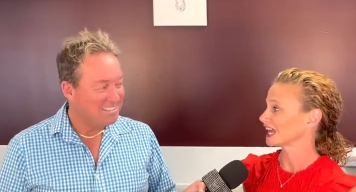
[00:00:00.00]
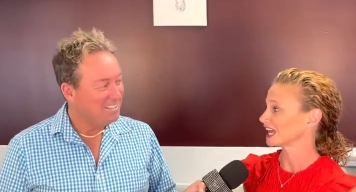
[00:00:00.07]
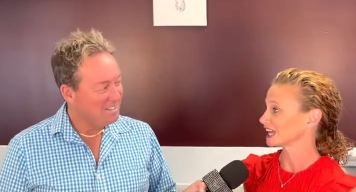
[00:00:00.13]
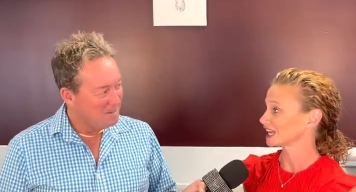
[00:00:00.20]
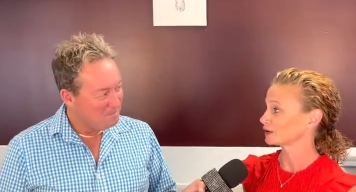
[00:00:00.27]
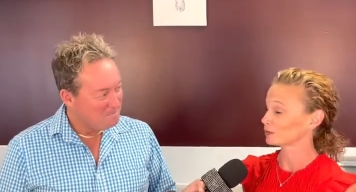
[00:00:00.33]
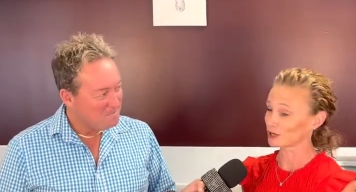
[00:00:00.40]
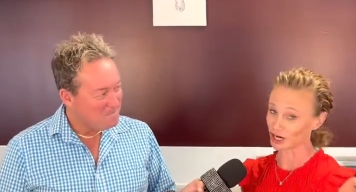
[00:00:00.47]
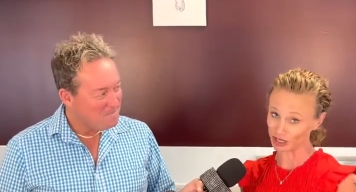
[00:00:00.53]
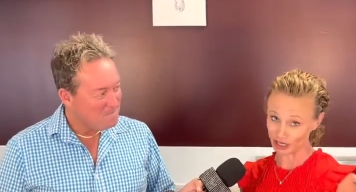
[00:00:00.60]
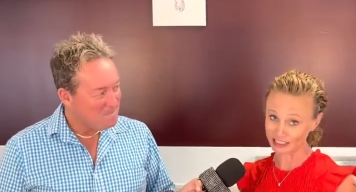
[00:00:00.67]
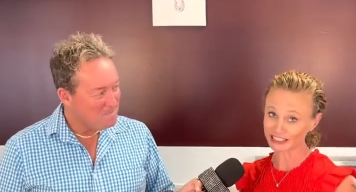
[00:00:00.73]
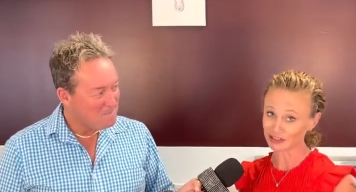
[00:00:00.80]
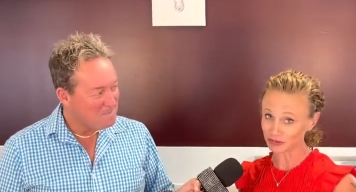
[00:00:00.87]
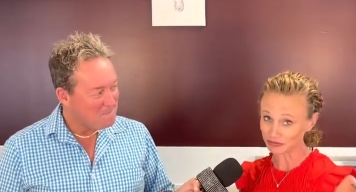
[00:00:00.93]
Speaker 1: and we are
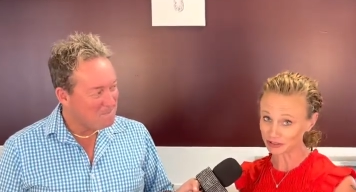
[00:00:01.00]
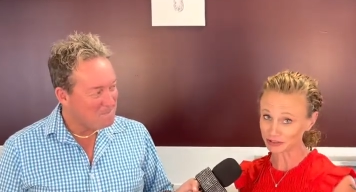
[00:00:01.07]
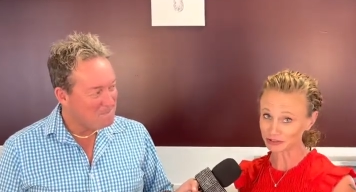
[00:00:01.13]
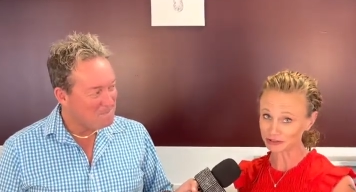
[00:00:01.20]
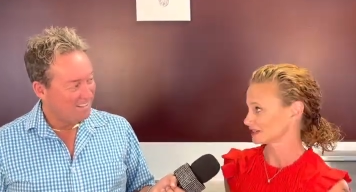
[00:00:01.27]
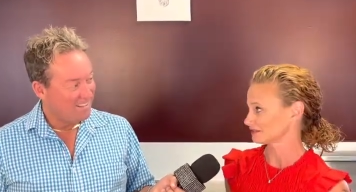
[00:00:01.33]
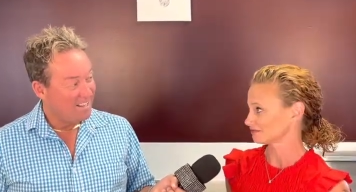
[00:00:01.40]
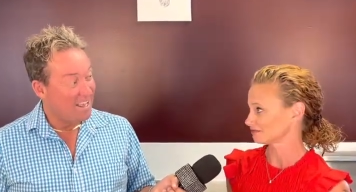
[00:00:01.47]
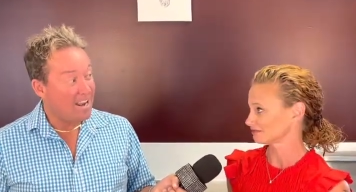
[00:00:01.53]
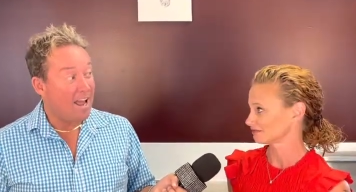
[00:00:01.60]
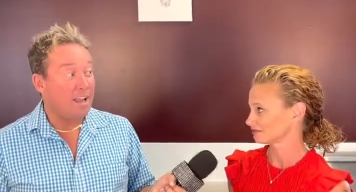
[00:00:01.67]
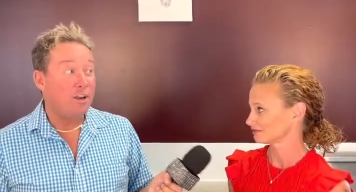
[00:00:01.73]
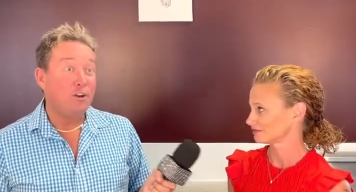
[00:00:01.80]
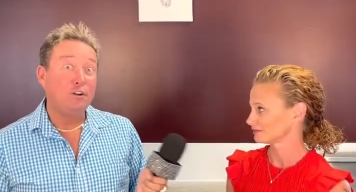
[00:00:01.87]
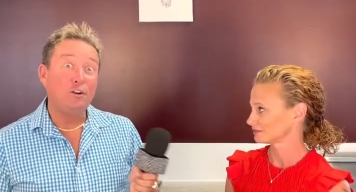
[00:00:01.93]
on Hillview. And
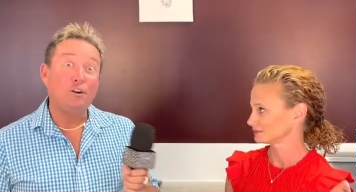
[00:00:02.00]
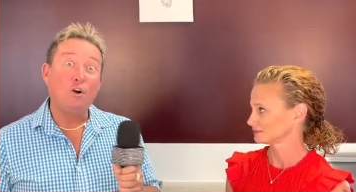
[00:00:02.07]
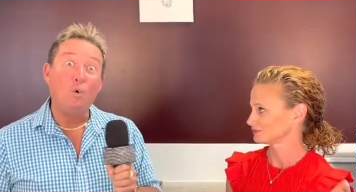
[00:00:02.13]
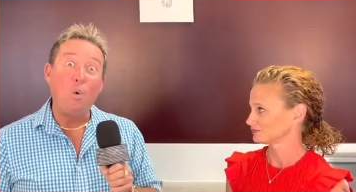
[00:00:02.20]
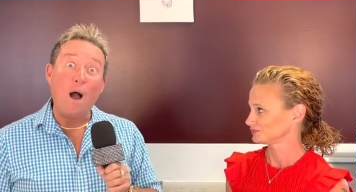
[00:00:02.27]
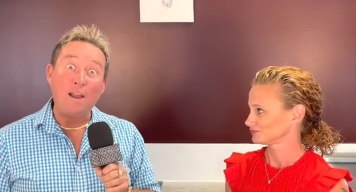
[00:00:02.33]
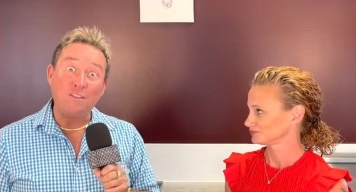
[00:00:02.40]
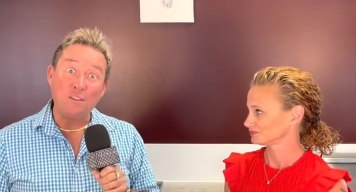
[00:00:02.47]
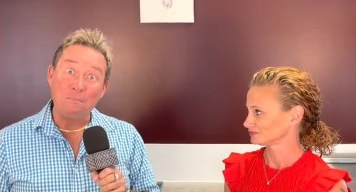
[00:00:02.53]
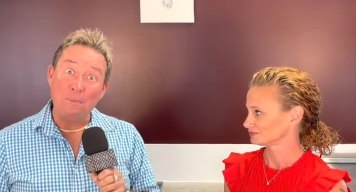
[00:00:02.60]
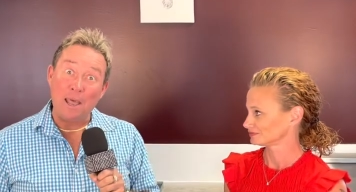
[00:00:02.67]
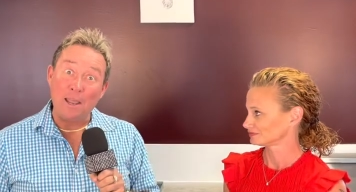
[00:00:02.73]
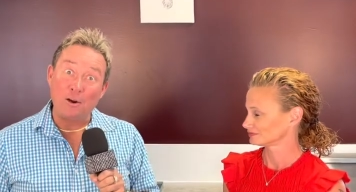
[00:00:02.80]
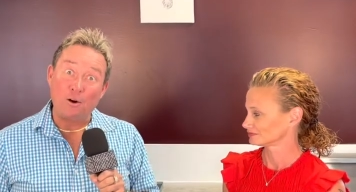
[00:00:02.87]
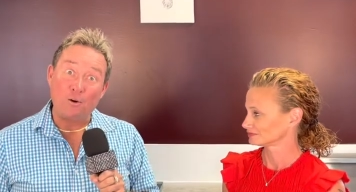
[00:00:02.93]
I hear you're
Speaker 2: quite the
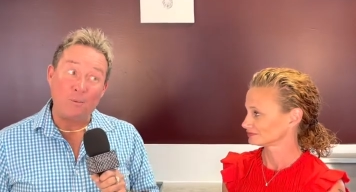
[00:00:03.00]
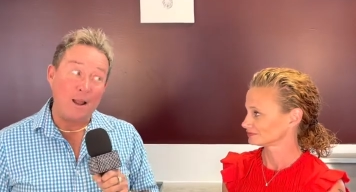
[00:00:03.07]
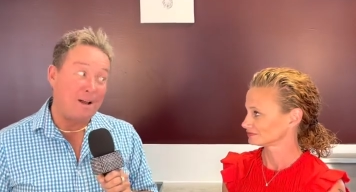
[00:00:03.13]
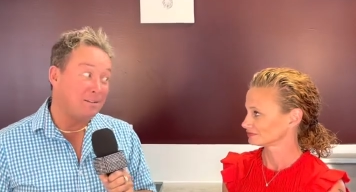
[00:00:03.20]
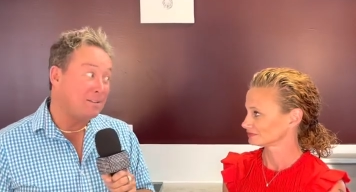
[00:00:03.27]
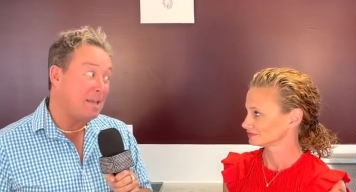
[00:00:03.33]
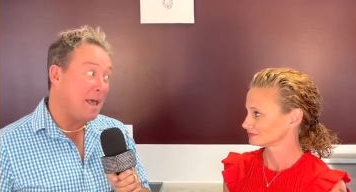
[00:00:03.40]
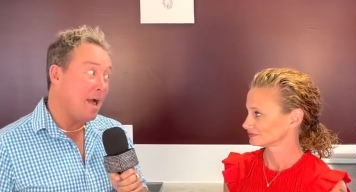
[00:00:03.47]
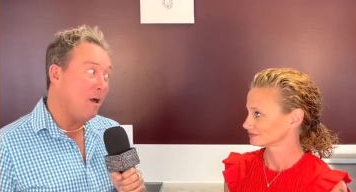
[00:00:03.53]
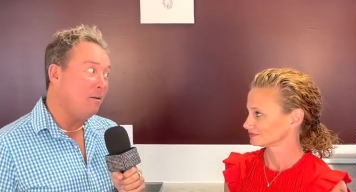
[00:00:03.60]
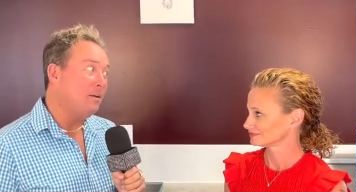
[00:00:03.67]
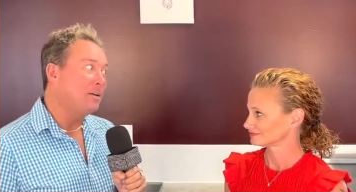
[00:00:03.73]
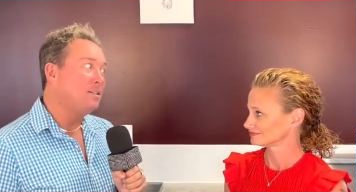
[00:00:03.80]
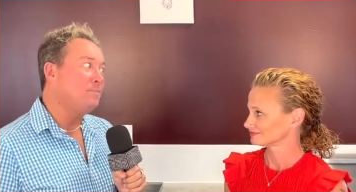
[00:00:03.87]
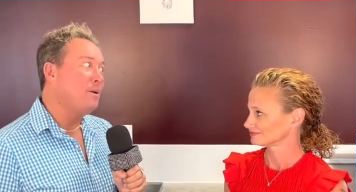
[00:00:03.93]
baker around
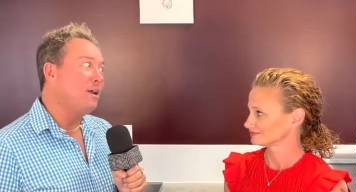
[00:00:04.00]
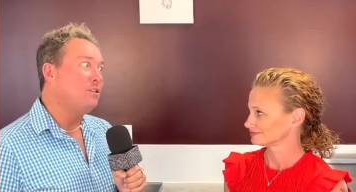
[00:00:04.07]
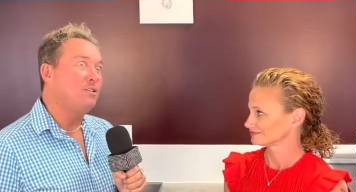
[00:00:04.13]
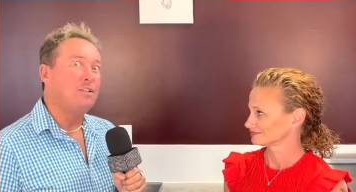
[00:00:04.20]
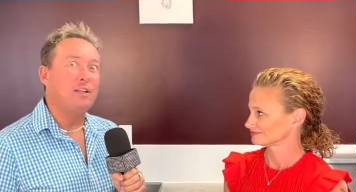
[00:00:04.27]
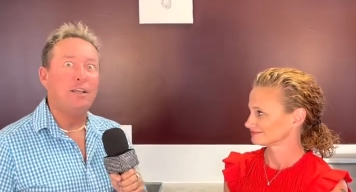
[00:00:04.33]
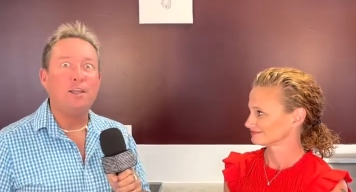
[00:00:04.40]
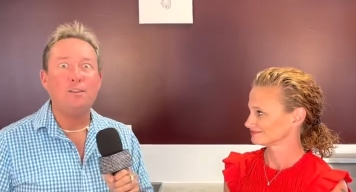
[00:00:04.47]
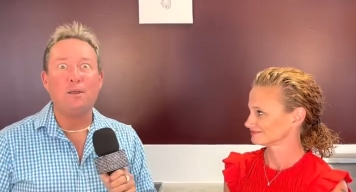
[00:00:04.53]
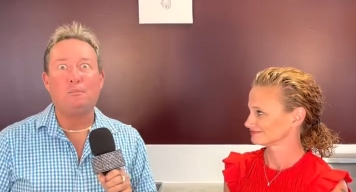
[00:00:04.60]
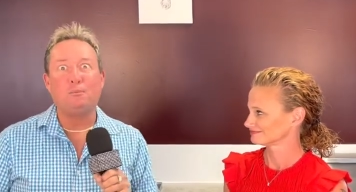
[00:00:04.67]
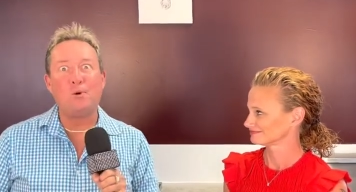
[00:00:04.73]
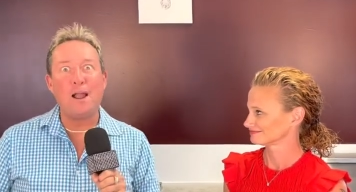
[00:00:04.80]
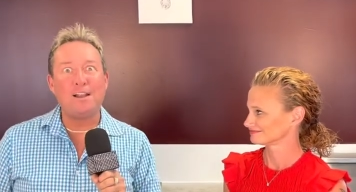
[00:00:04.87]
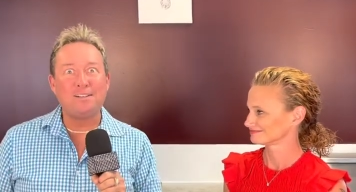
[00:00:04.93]
town, especially in the
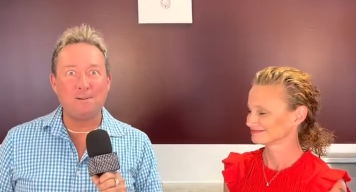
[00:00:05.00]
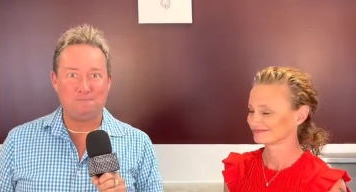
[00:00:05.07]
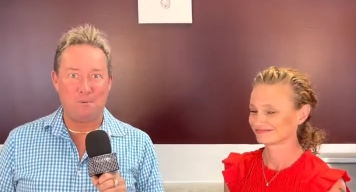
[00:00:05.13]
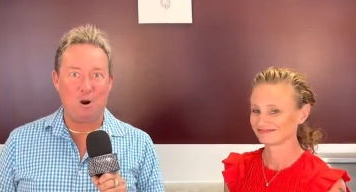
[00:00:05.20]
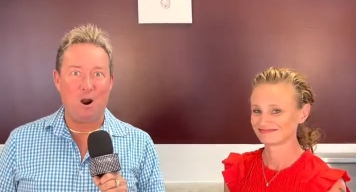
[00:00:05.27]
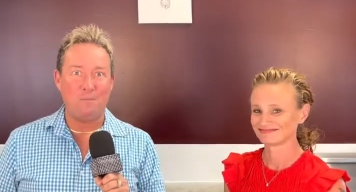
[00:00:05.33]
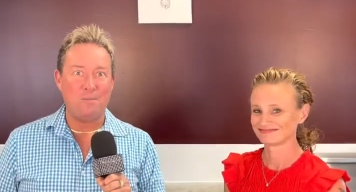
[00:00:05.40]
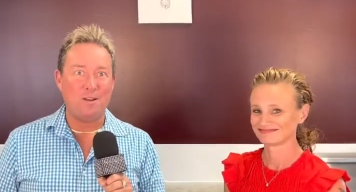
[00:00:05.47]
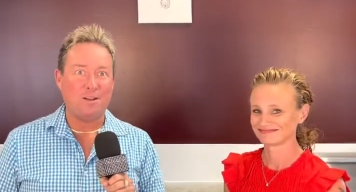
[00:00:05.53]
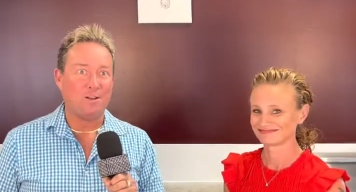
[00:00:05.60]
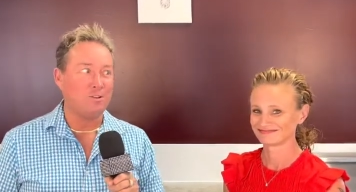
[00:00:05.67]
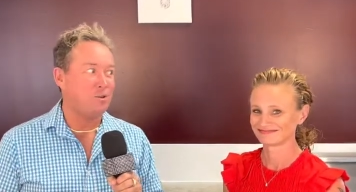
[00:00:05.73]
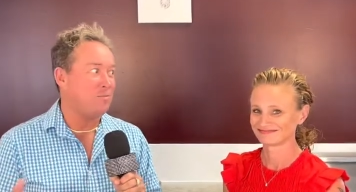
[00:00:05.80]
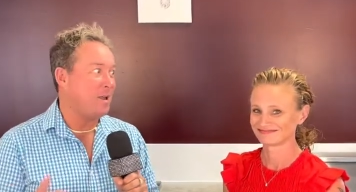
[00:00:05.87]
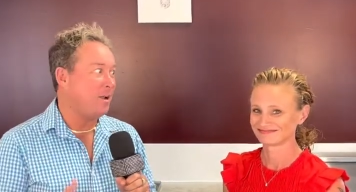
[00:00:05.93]
bread department,
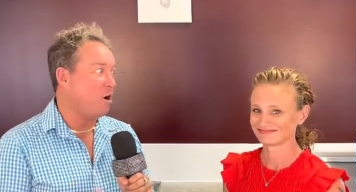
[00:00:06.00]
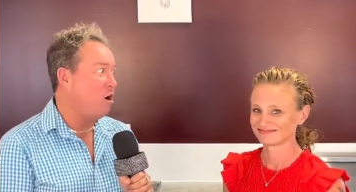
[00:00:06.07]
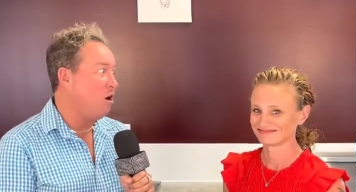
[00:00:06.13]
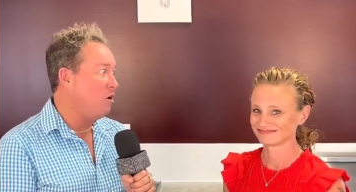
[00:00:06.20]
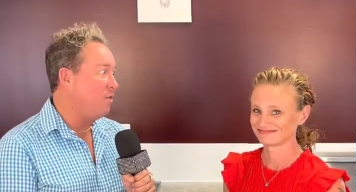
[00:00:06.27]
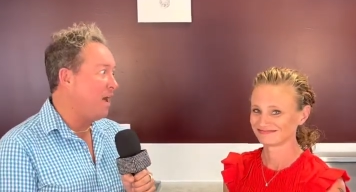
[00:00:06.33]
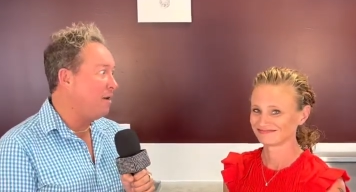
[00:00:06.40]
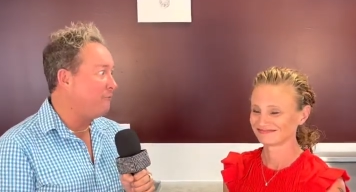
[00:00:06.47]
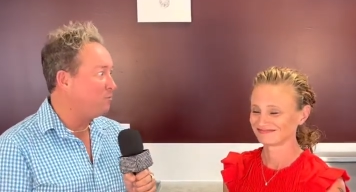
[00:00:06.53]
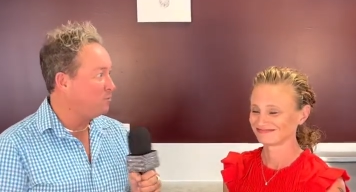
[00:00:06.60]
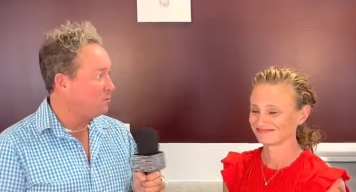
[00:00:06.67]
because you make all that from